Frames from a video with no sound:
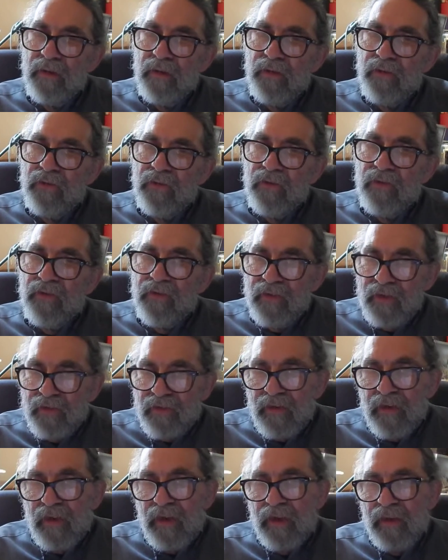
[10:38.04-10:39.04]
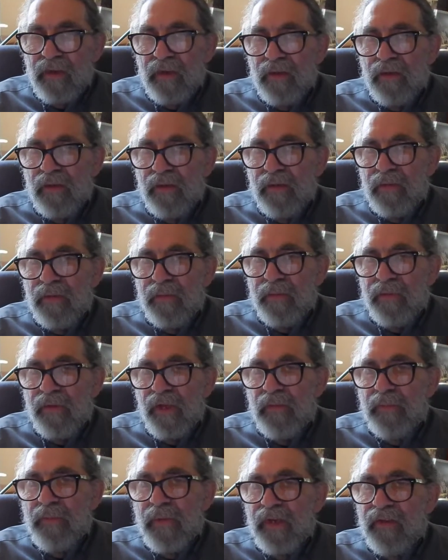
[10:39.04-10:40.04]
Just sitting here
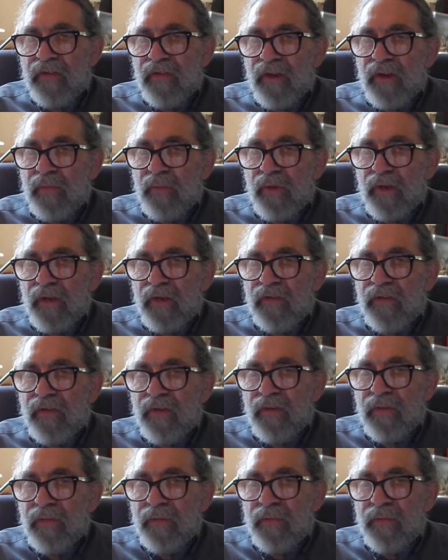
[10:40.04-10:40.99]
at my typewriter,